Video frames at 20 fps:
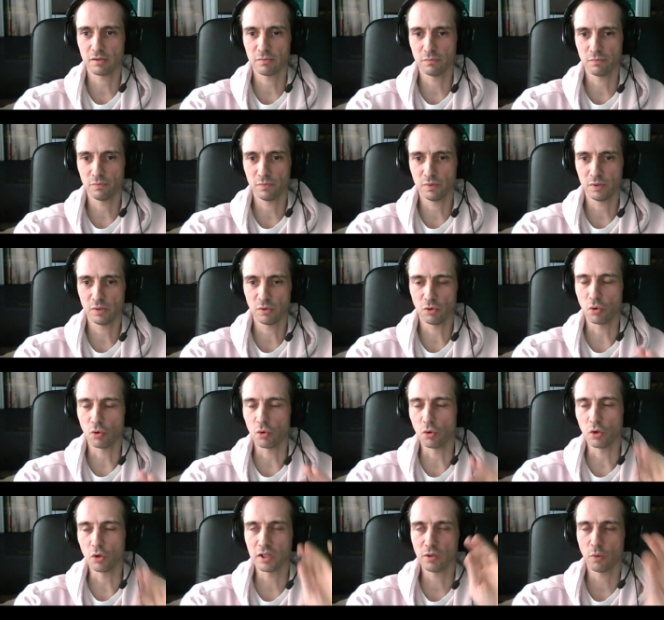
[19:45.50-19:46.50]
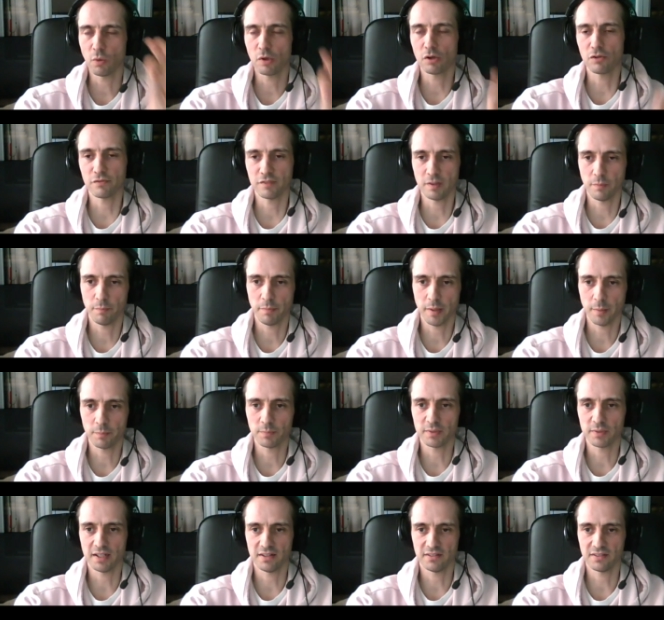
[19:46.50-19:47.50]
be only one of the
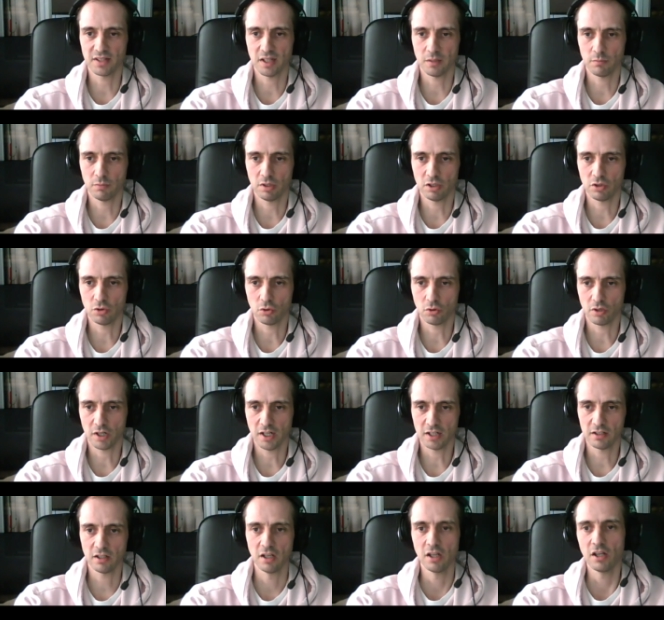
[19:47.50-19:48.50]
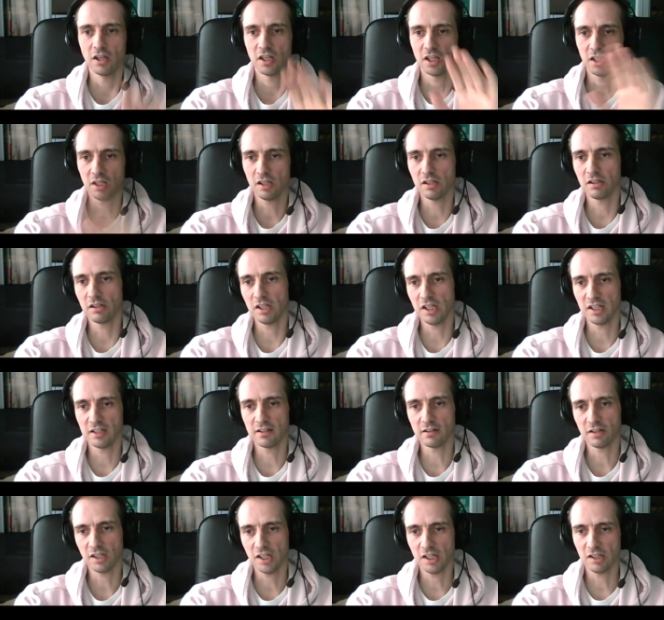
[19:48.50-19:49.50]
peptides can be correct.
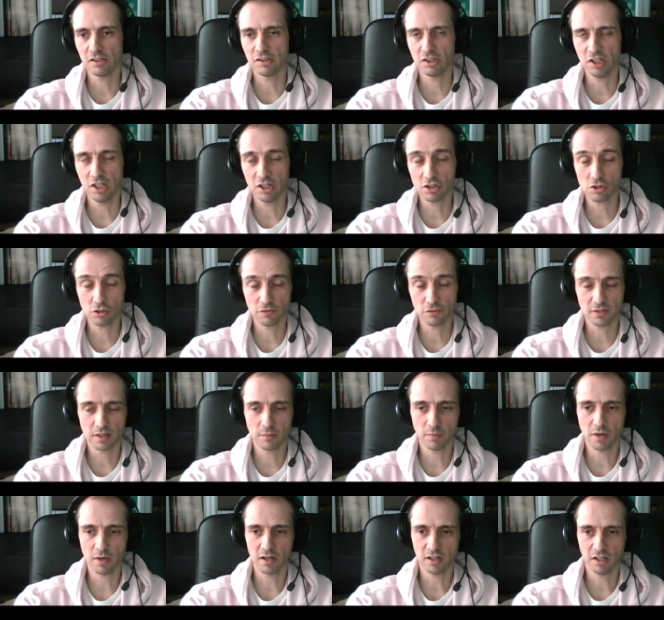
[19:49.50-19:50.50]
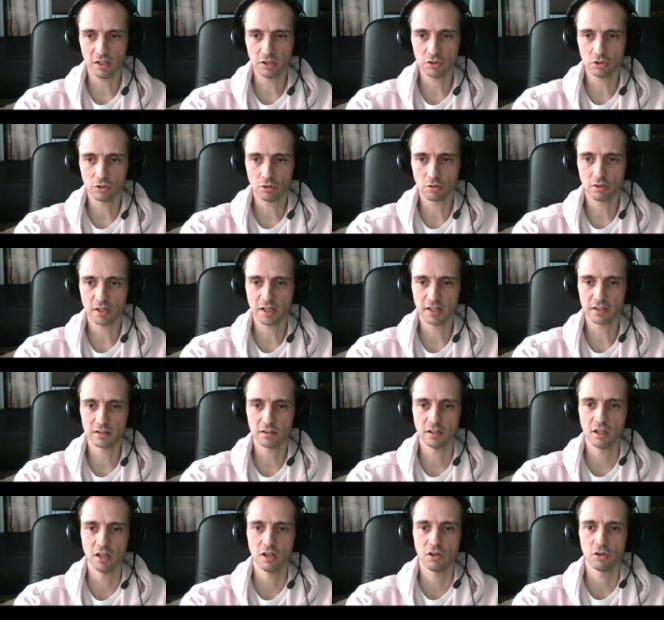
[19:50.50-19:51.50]
Either each of them are incorrect,
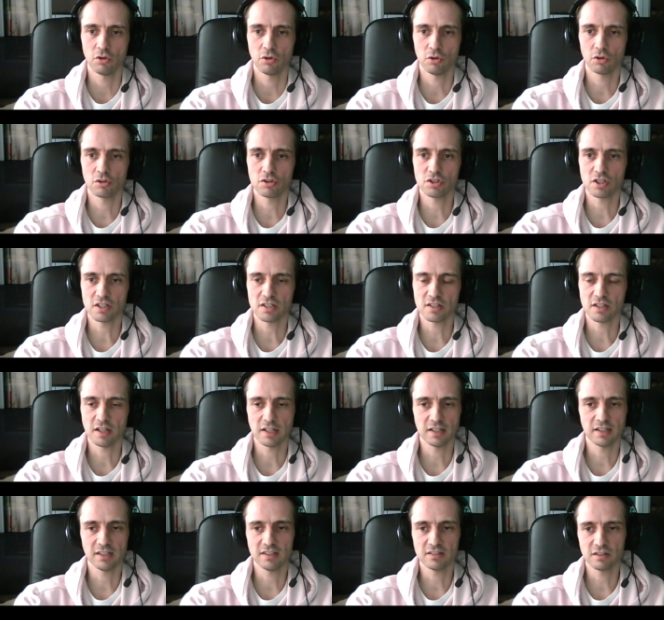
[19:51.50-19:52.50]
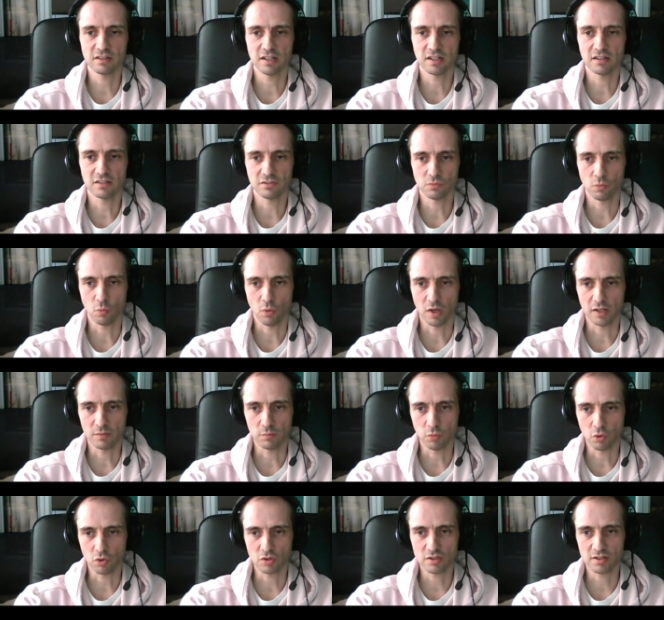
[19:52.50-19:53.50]
or just at least there's
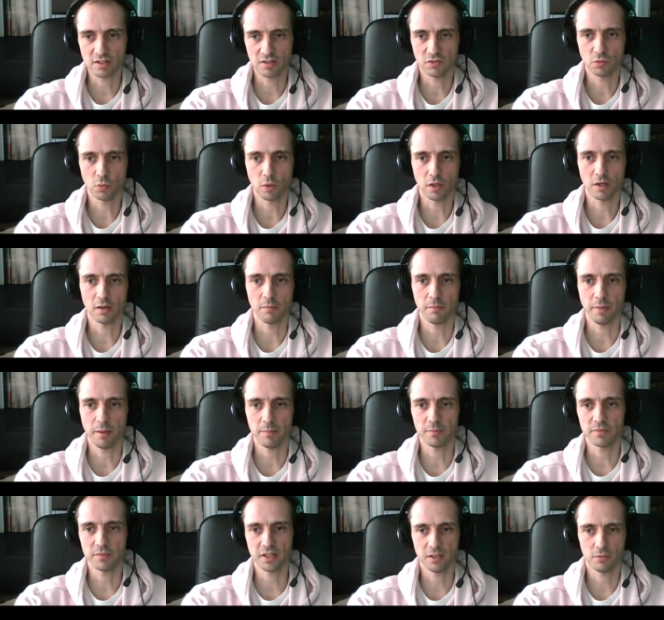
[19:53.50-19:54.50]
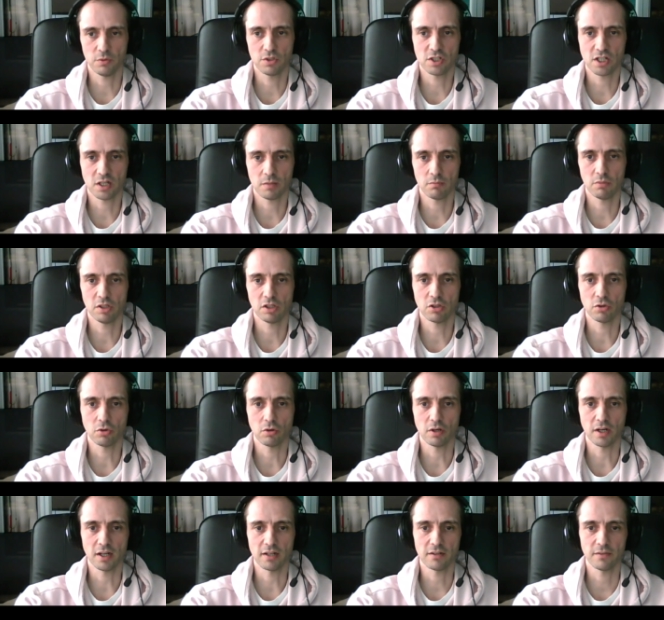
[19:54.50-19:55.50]
one peptide which can be
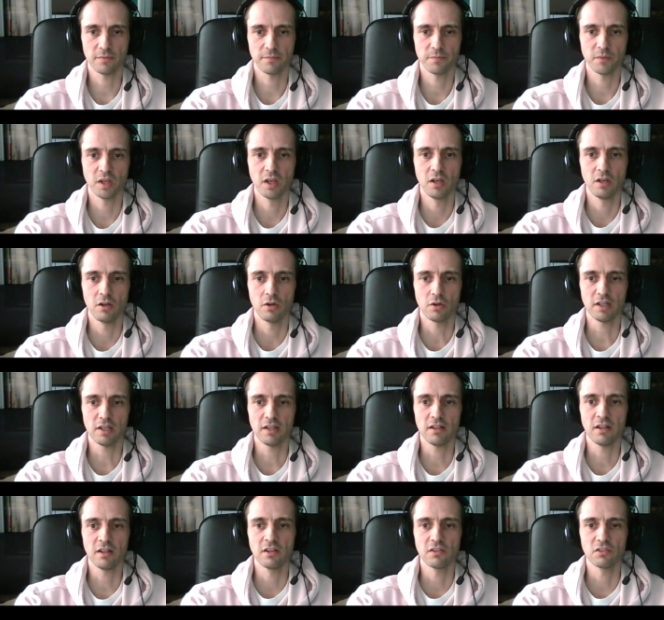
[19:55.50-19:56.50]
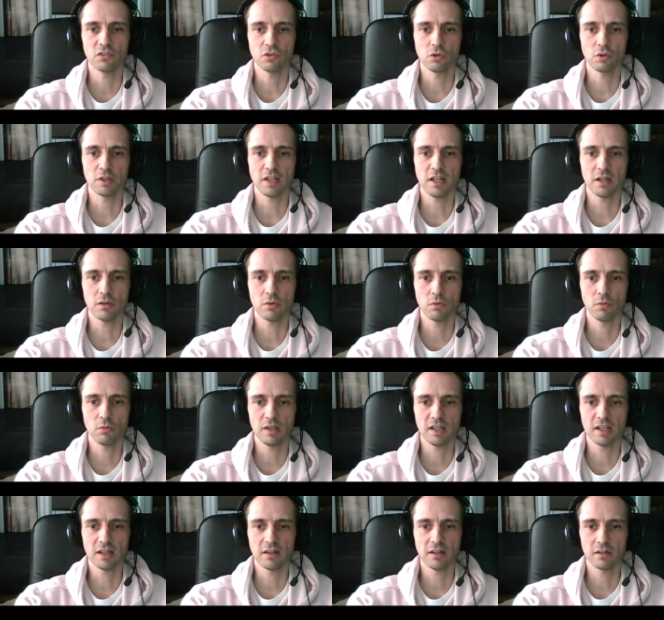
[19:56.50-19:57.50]
correct. Okay, so then we
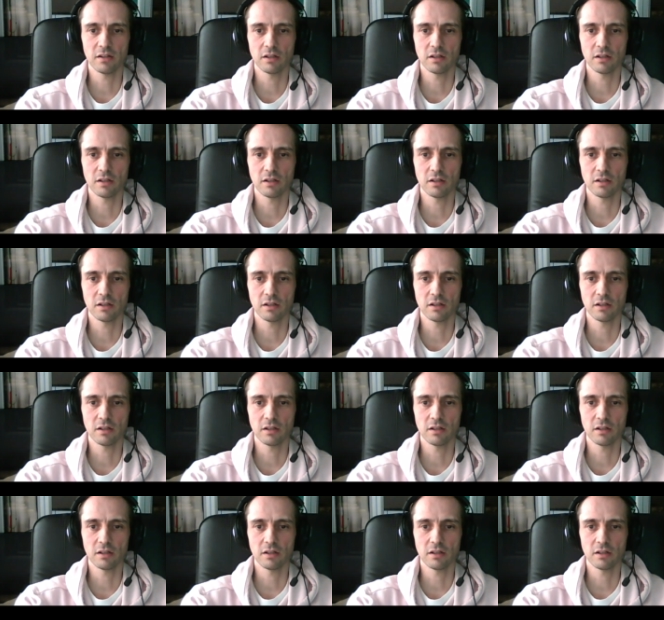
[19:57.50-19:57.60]
can